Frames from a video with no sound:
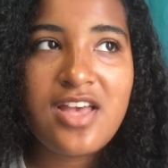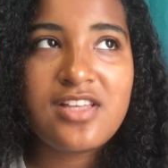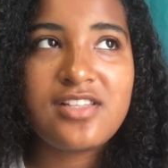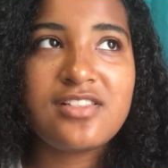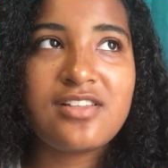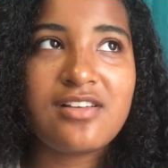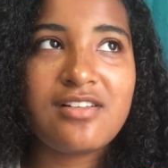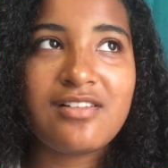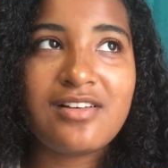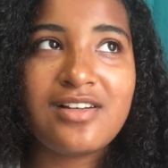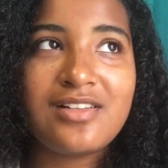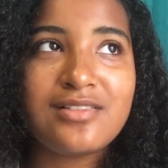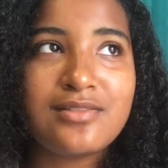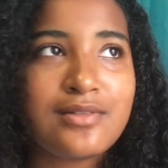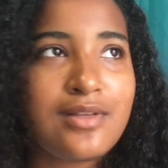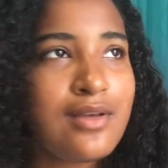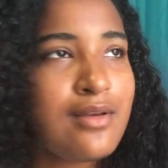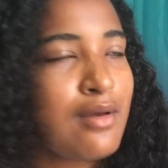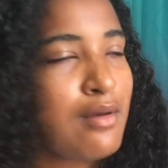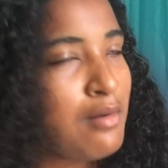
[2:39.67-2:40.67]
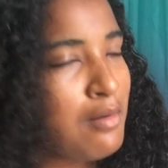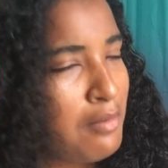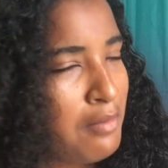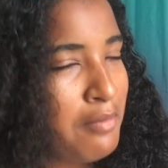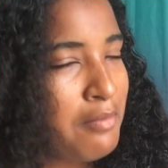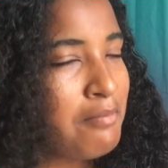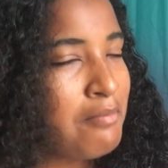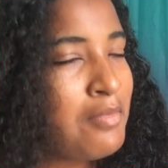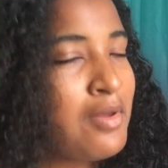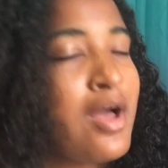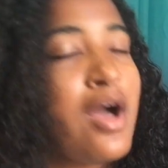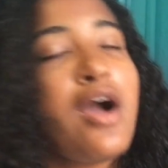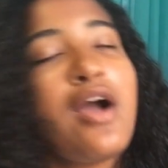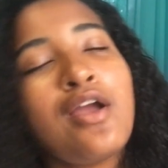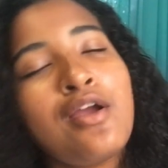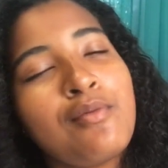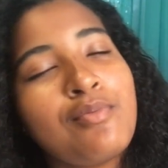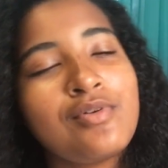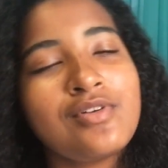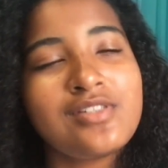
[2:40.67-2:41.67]
So I was like, oh,
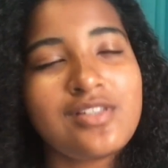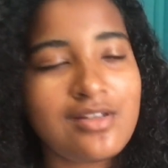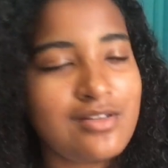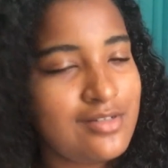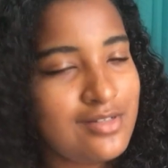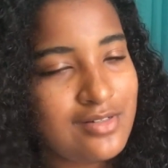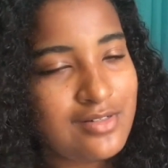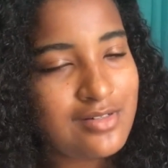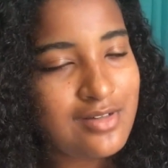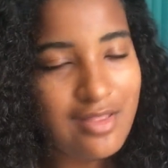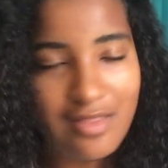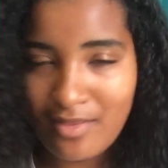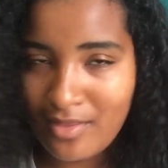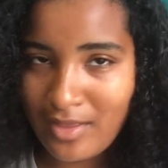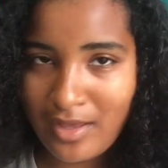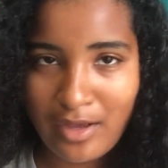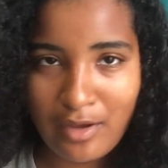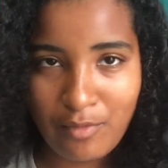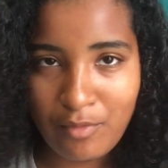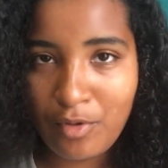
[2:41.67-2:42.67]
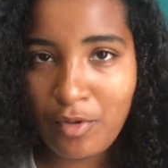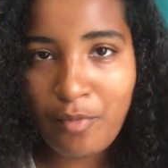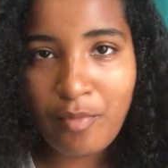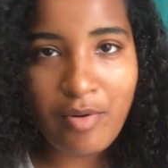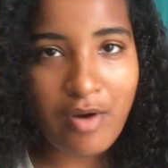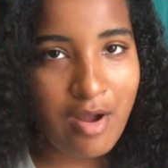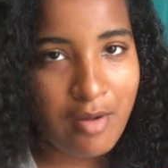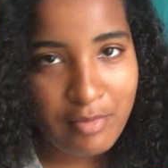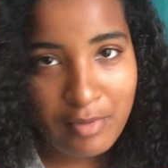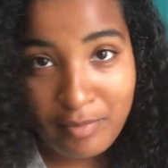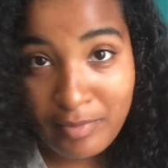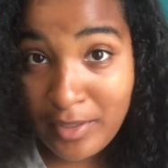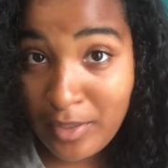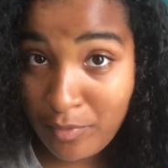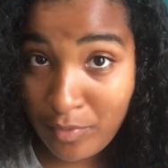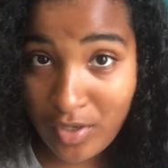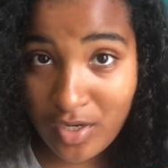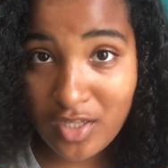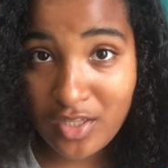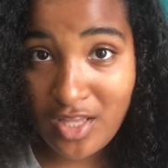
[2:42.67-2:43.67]
higher percentage, that will probably
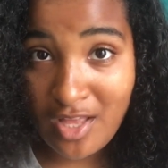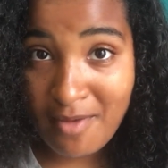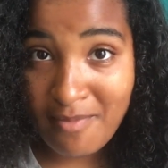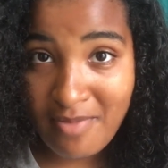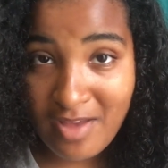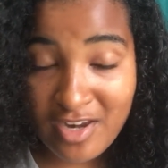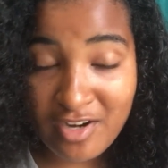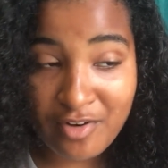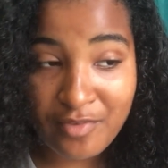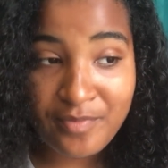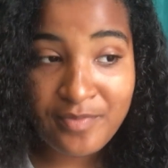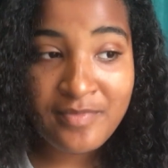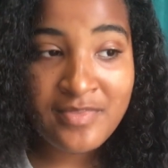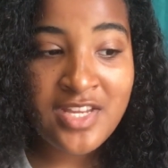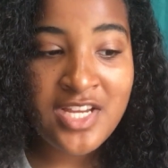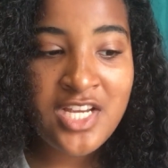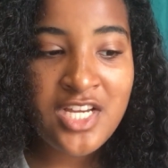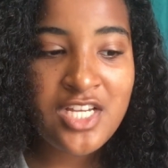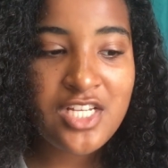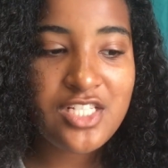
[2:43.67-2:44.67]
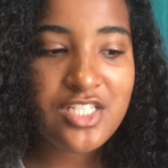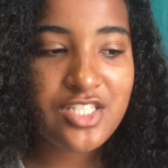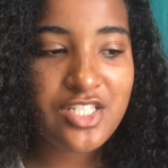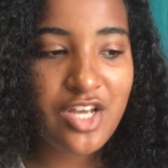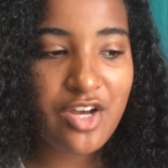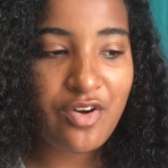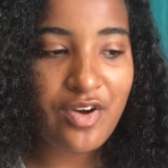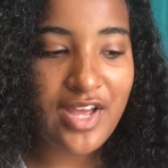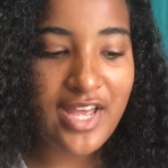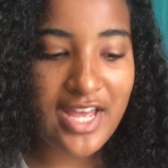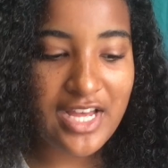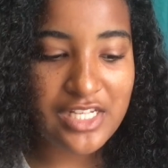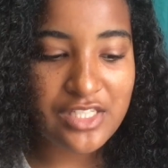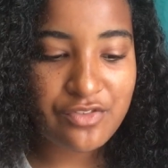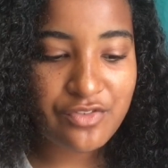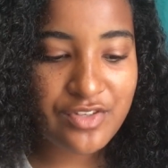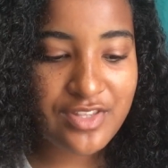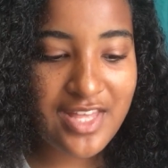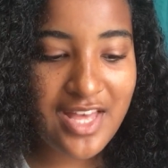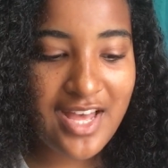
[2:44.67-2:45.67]
work a lot better. So I asked
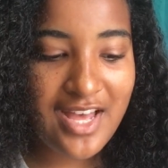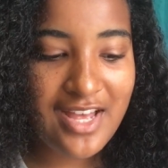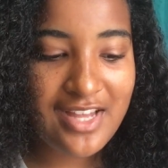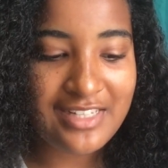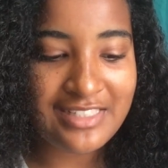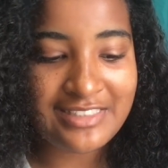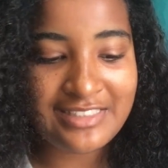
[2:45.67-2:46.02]
for that.